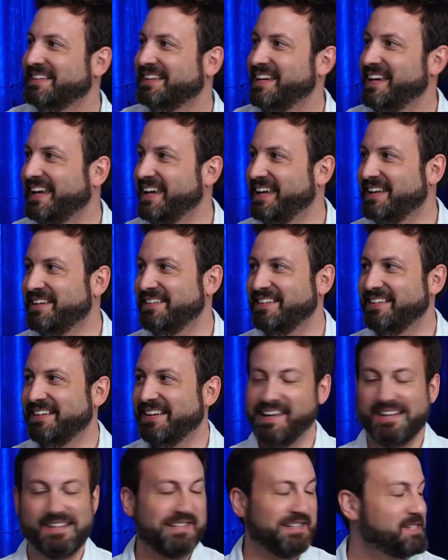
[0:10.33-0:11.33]

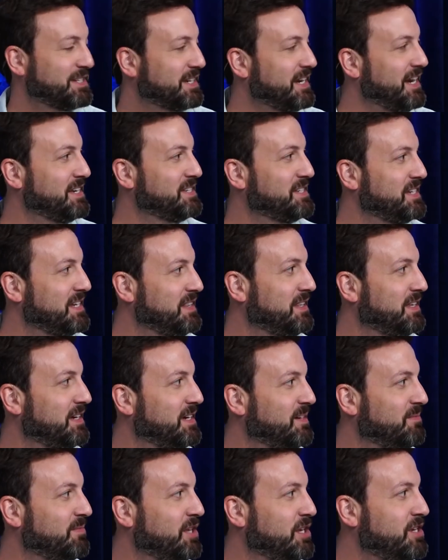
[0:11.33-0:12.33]
in discussing
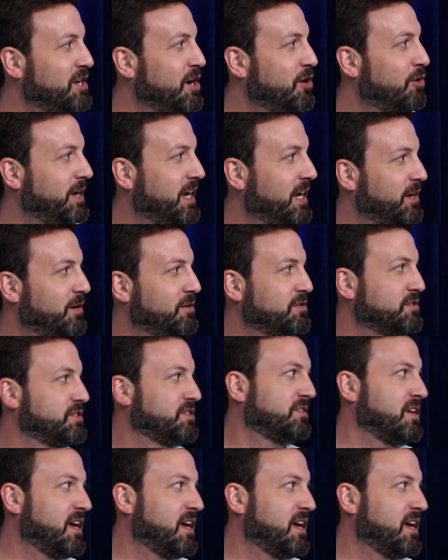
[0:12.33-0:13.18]
the no-hitters